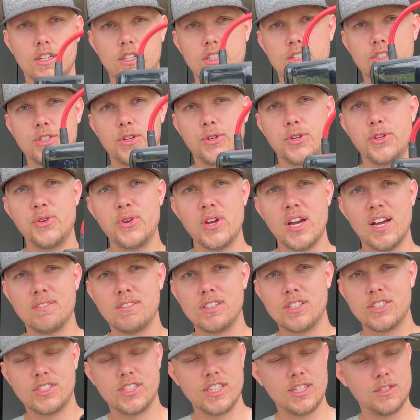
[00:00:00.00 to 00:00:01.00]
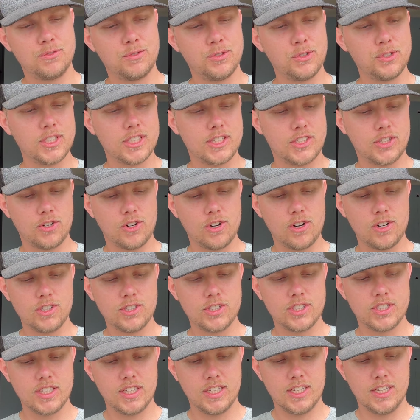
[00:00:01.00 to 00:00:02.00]
So you have this thing fully
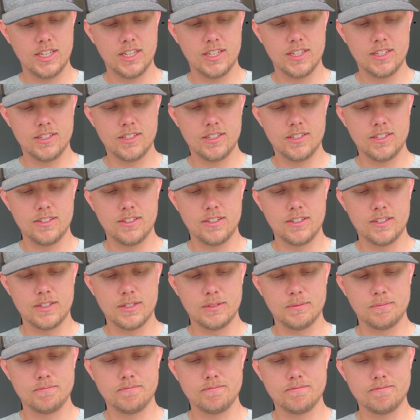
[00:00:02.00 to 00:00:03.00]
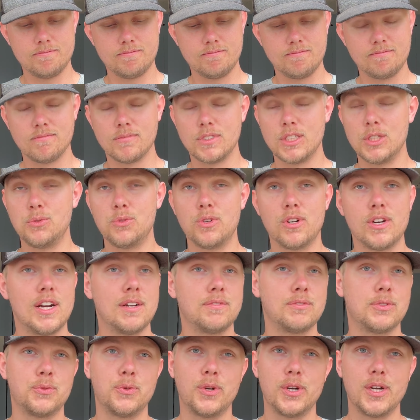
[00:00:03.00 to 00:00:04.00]
charged, and you won't
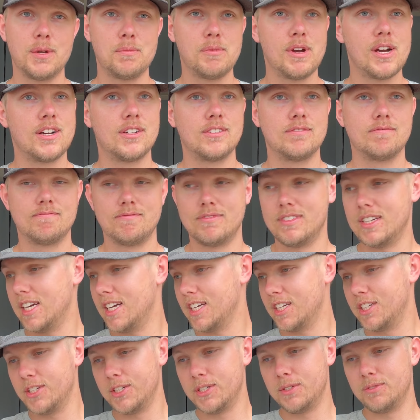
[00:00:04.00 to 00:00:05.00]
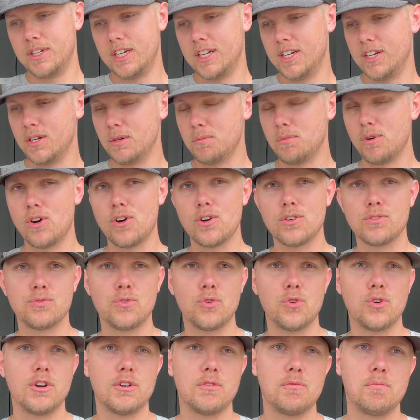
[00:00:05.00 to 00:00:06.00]
have to worry about, I could have aired up all
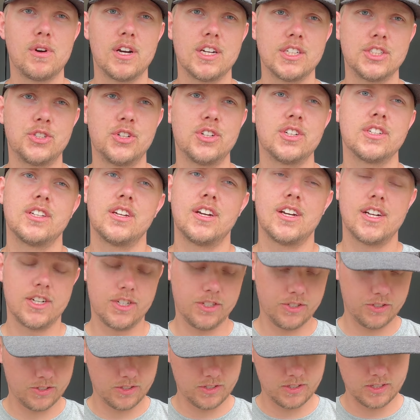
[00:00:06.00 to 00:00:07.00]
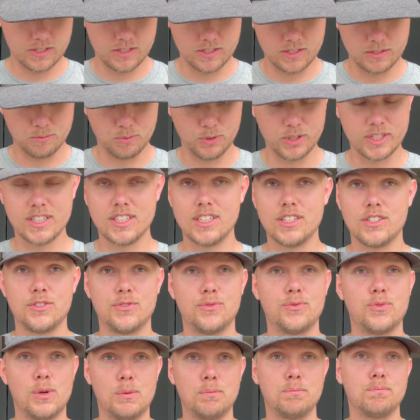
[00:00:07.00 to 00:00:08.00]
4 of my truck tires with this
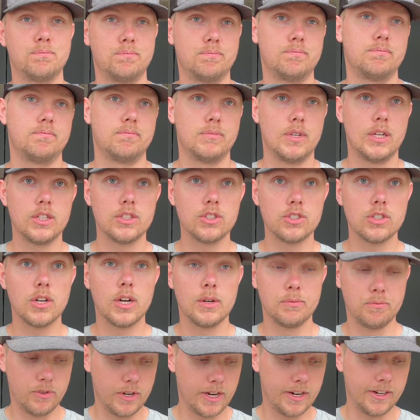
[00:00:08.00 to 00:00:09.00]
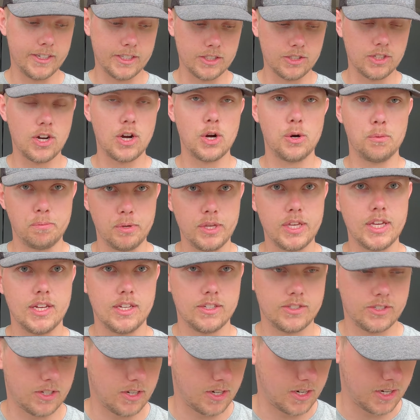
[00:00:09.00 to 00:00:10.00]
from a very low
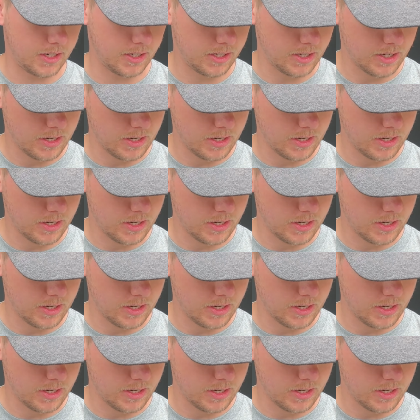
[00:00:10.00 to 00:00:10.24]
PSI,